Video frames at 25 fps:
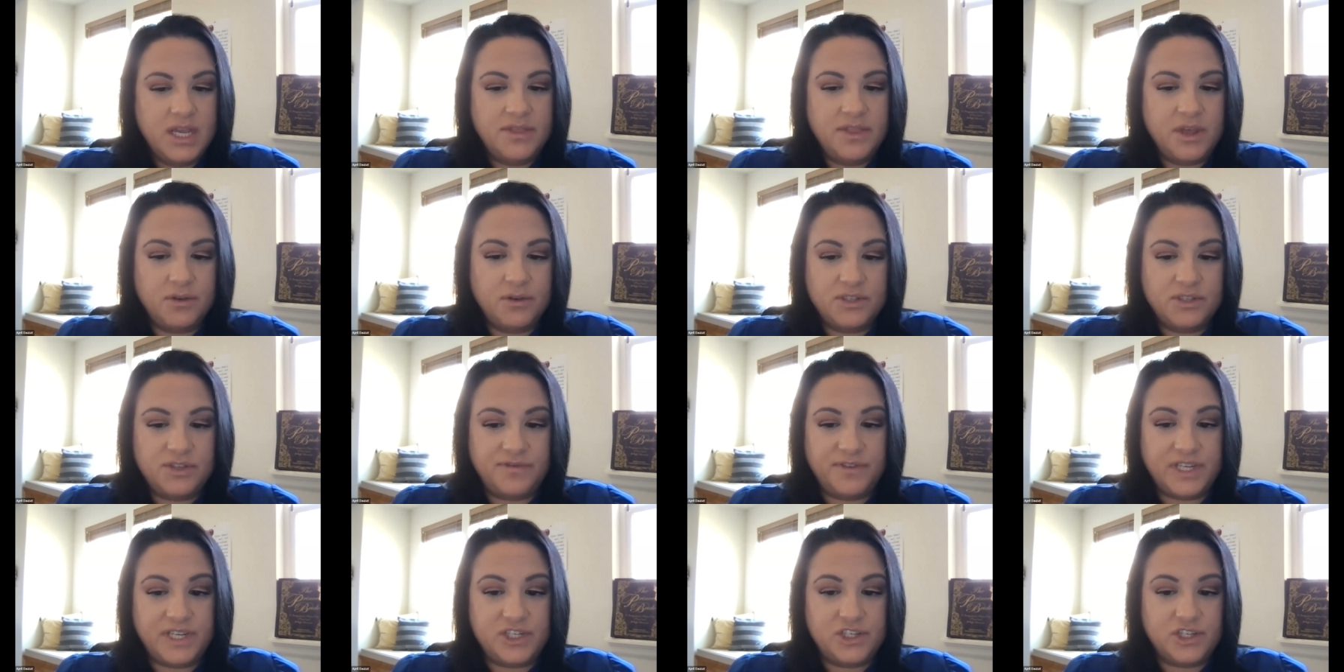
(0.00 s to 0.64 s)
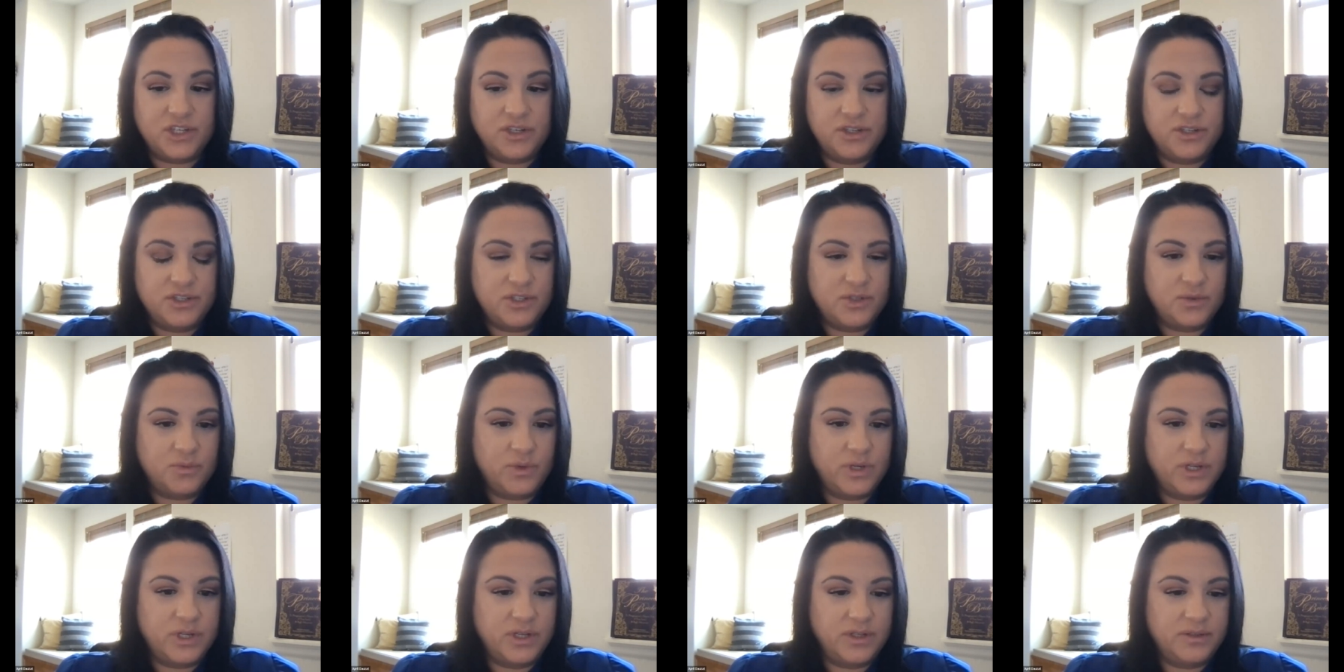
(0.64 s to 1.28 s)
those
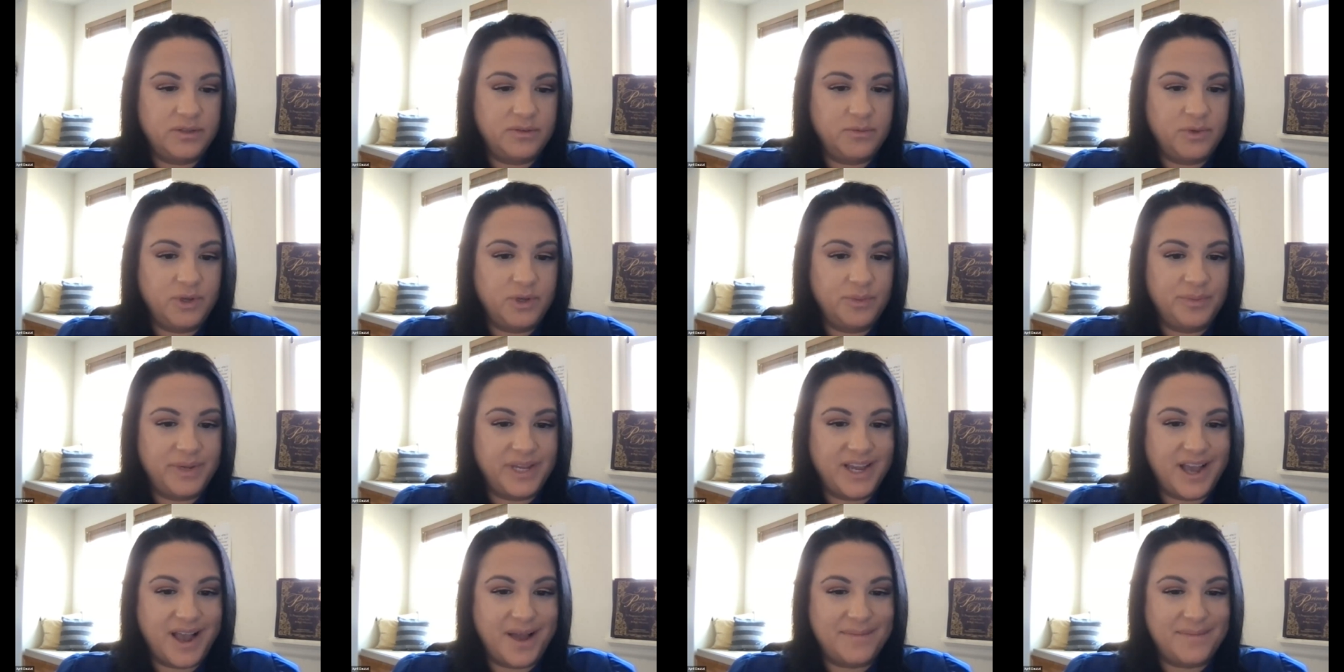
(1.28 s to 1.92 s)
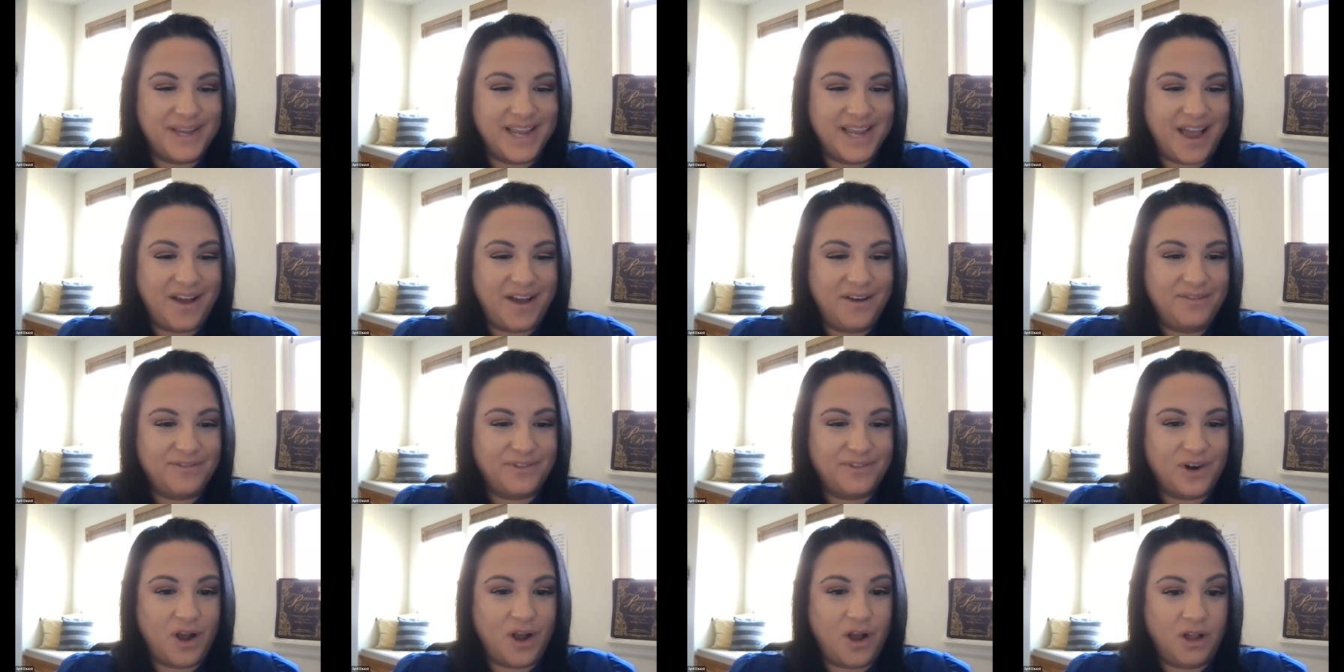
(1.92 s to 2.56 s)
features will be coming
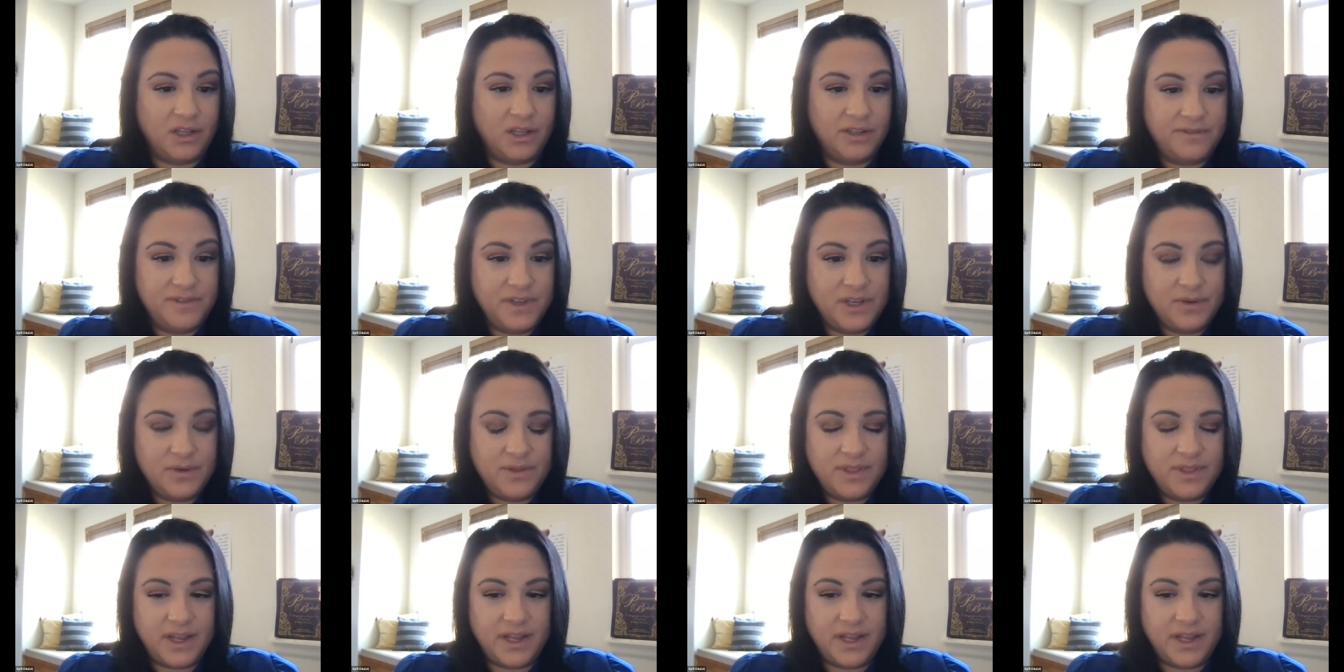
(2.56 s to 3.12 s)
out for all of you.